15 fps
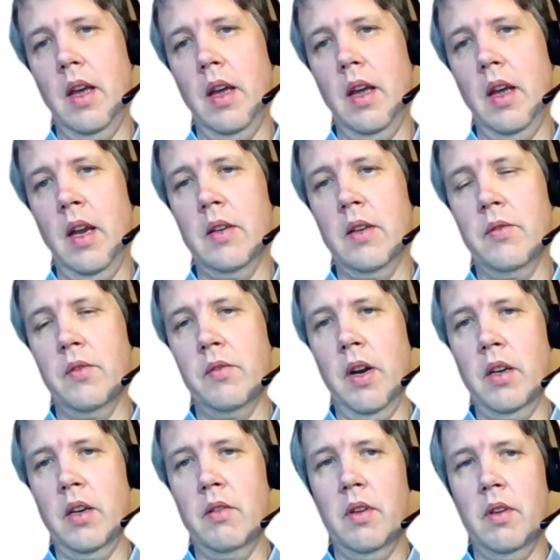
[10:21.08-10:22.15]
Active
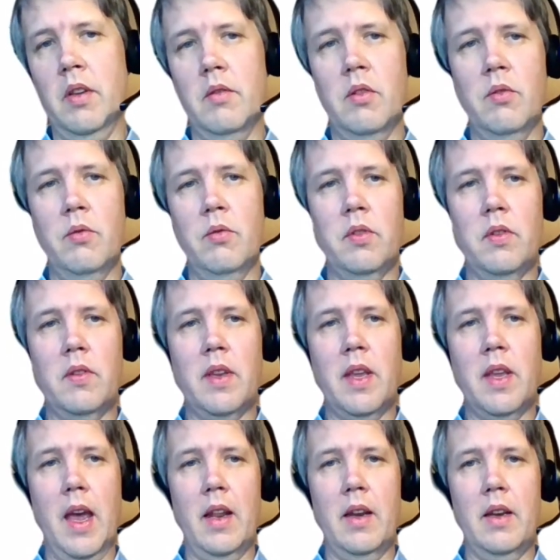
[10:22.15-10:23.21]
Directory, users
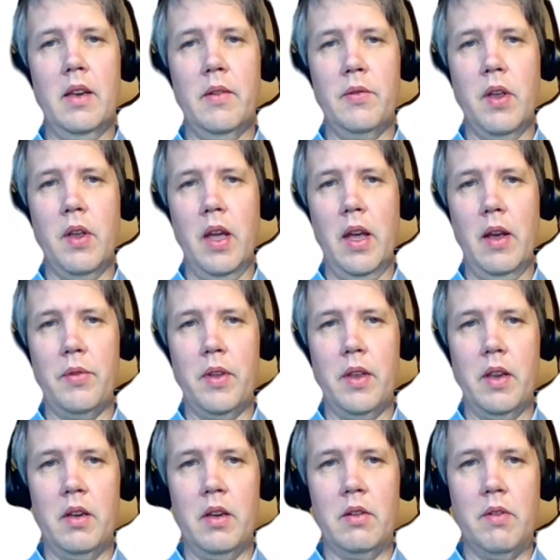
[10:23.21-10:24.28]
can, if you have
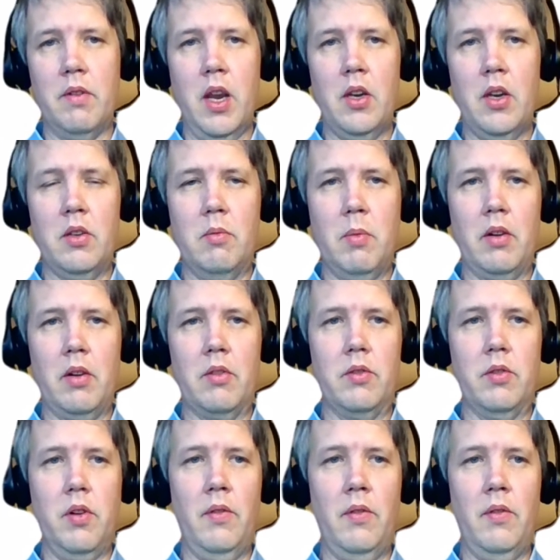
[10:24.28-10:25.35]
the integration in
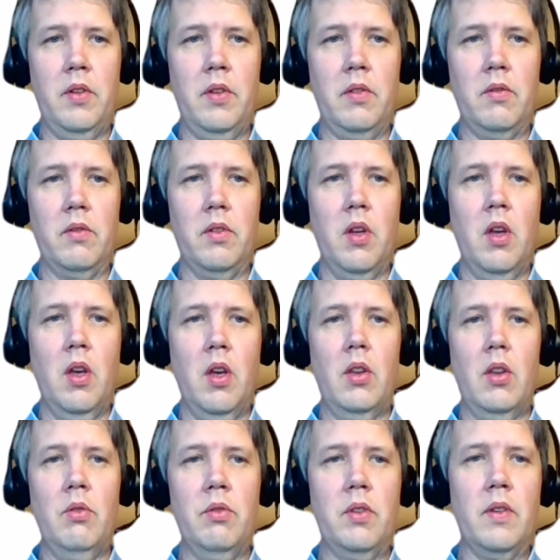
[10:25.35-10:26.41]
Microsoft Office,
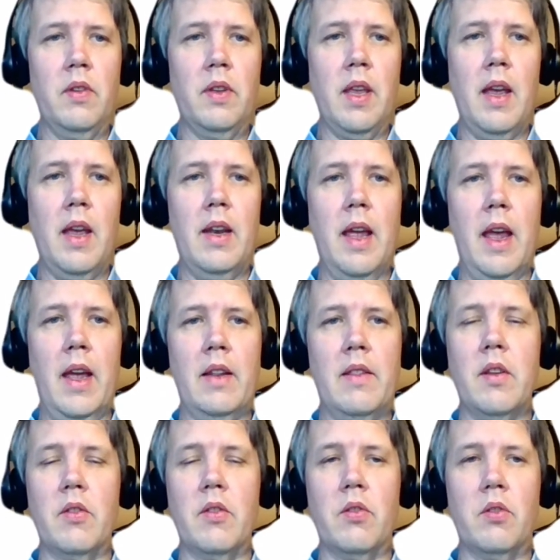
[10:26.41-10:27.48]
users can add
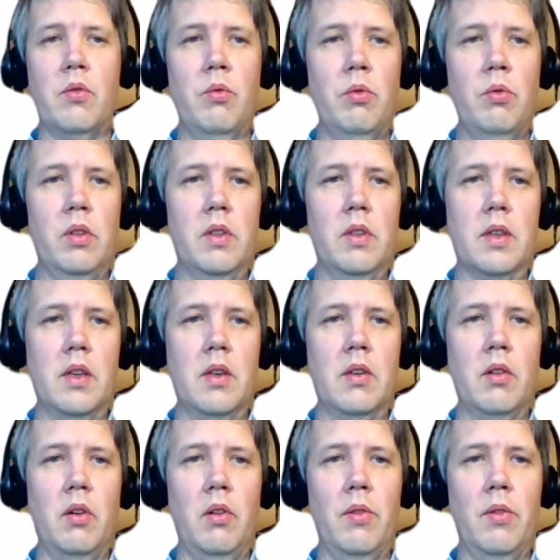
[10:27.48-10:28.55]
their schools
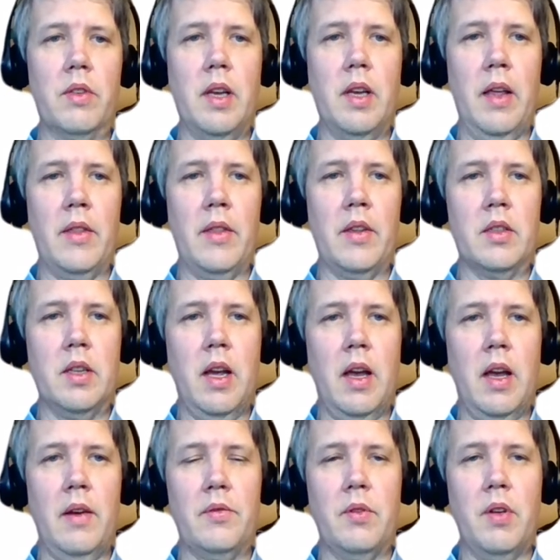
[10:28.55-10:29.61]
and all this other
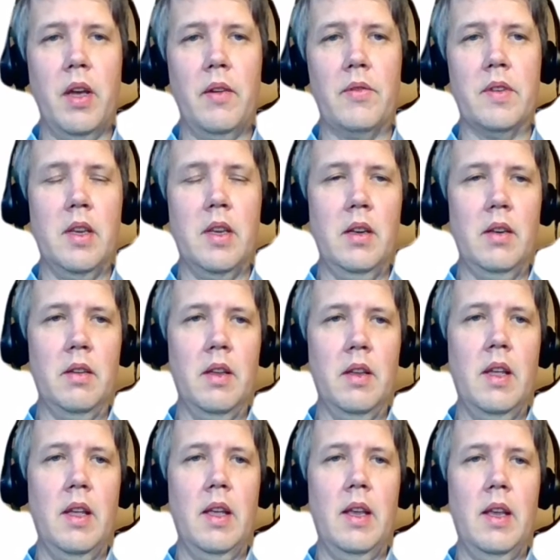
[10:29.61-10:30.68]
stuff you have seen
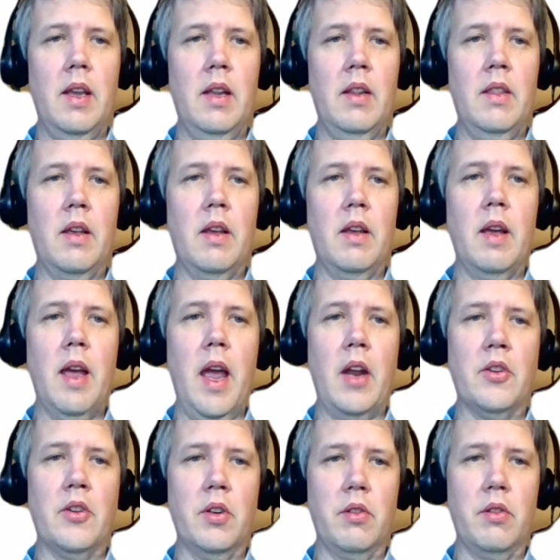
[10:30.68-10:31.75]
in the
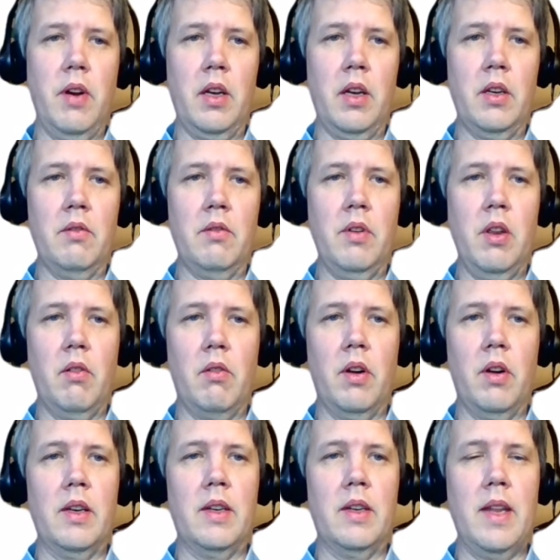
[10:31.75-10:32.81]
Azure directory or
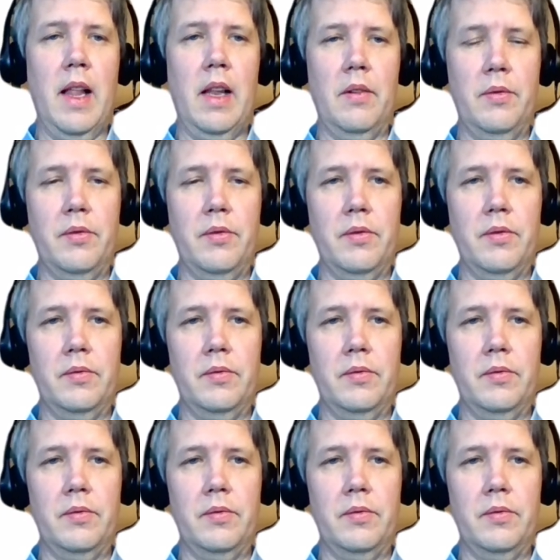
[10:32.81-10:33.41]
in Delph.